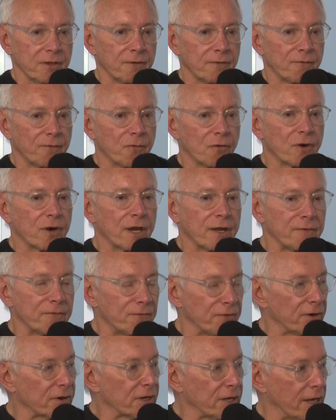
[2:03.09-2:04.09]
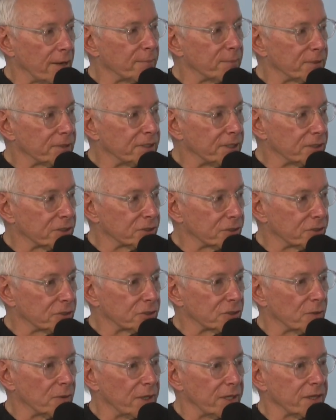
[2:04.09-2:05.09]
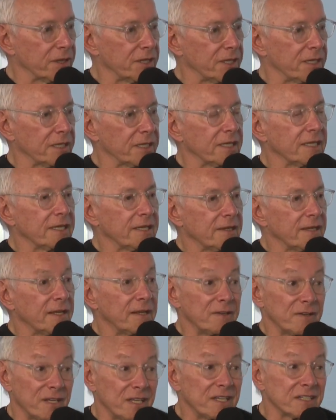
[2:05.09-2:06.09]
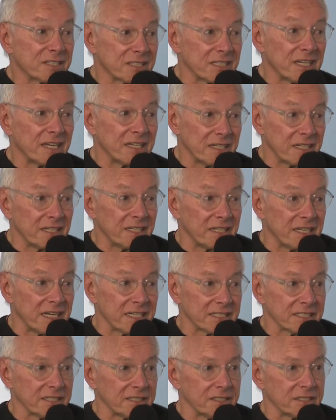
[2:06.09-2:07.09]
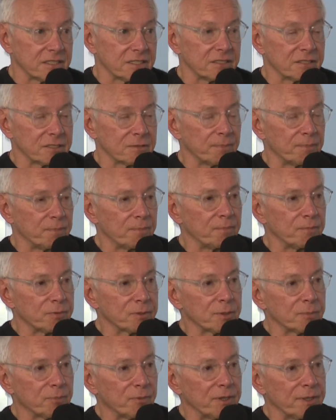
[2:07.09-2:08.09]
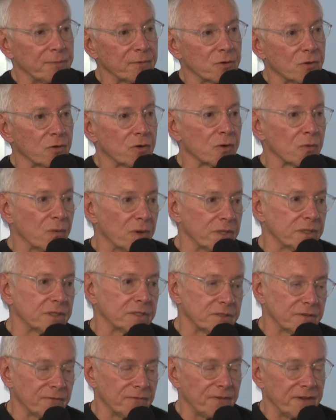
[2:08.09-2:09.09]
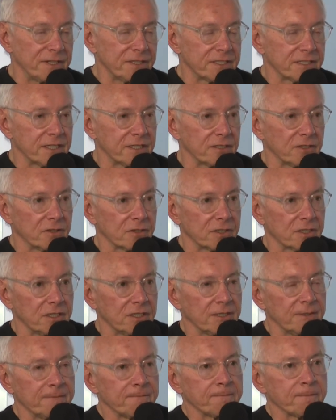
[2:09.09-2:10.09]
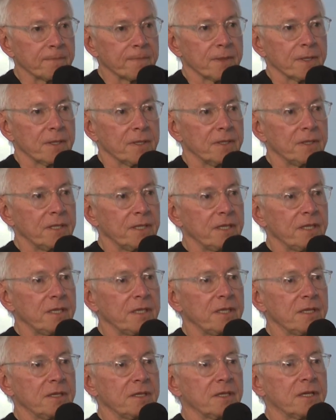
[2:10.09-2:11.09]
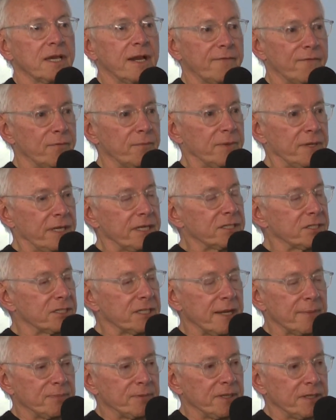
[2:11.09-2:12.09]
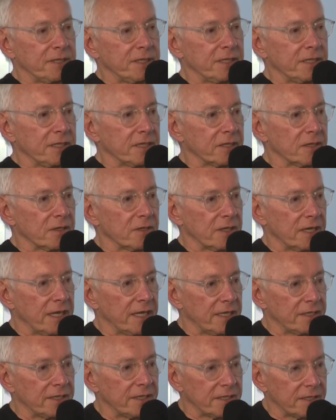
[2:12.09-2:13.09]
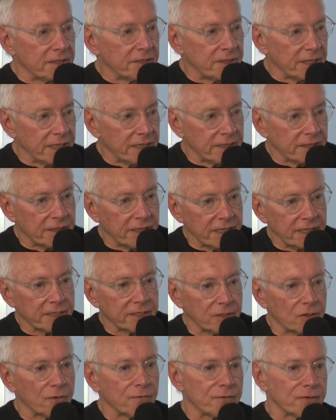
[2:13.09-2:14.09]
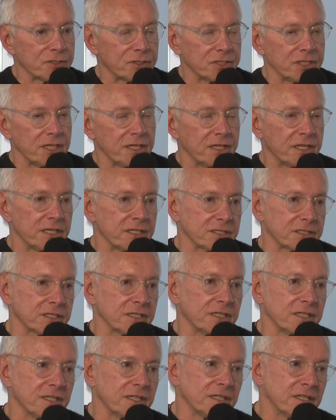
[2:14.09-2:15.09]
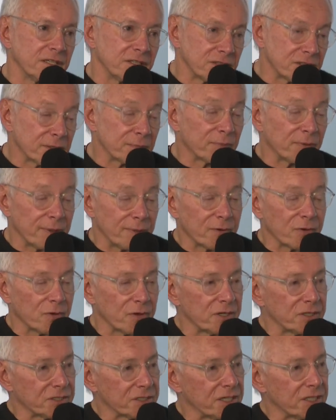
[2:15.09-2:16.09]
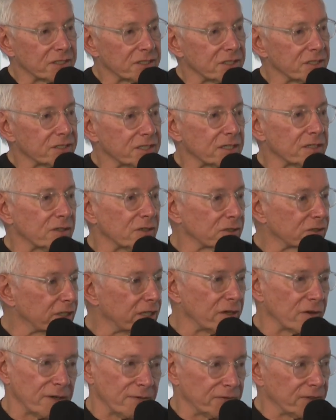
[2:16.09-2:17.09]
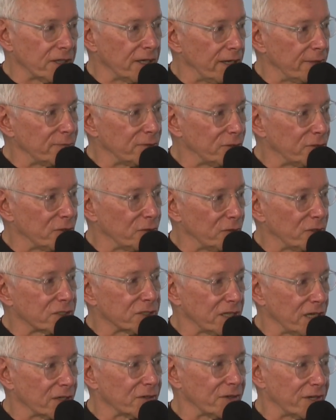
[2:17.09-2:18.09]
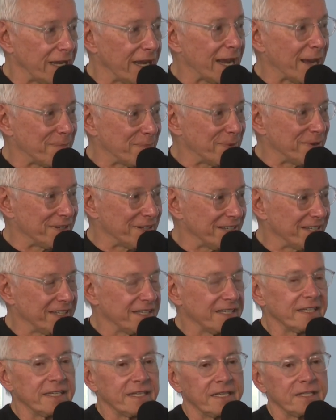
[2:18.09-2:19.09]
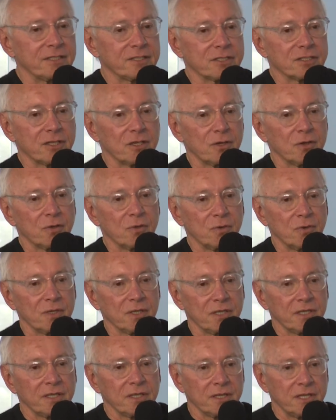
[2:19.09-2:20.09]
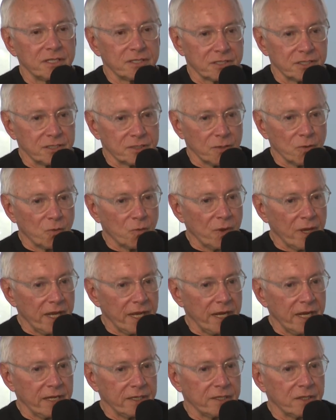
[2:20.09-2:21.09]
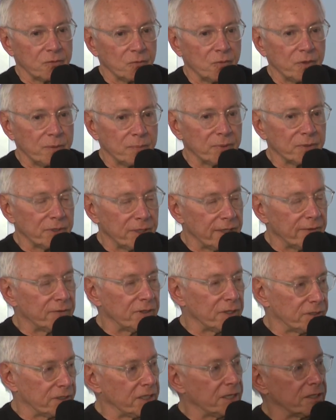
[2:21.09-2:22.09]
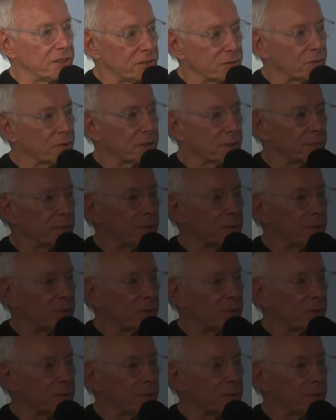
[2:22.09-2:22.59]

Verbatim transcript: for unfair competition. So I think, in, in essence, the su- Supreme Court, when the defense said, look, the government has stepped in here and they, they can oversee this, the Supreme Court essentially said, look, they don't have time to do it, it's not going to happen. And so this is a way that we believe that the industry can